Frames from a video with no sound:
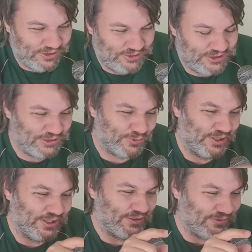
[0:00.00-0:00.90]
Interesting
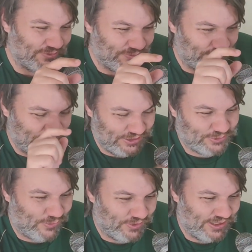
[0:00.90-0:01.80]
story. Reason
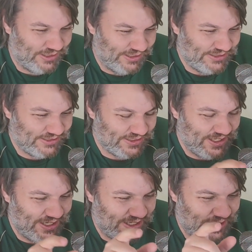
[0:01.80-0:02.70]
it's called the Elise.
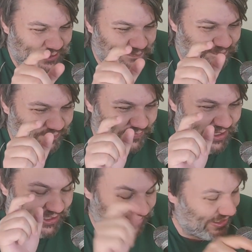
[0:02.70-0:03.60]
At
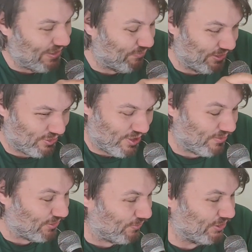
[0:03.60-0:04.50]
the time when the car
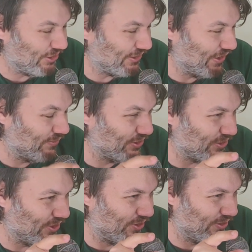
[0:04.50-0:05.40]
was launched, it
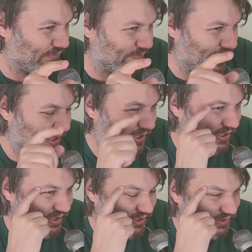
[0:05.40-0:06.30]
was owned
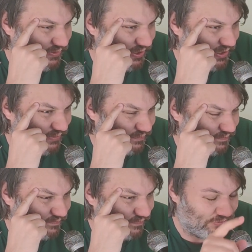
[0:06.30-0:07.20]
by
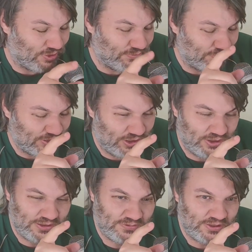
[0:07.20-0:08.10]
Roman
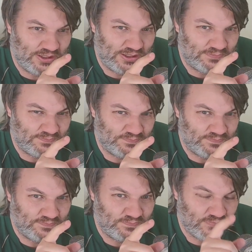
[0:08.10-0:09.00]
Bertioli.
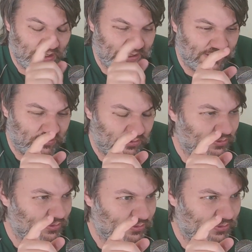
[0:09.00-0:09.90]
Okay,
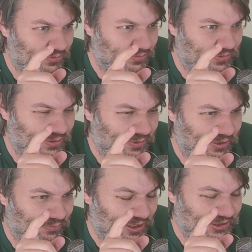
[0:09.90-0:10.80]
am I
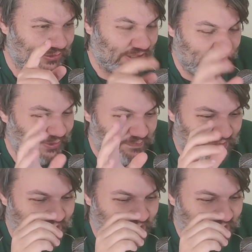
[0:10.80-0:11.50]
pronouncing it right? Anyway,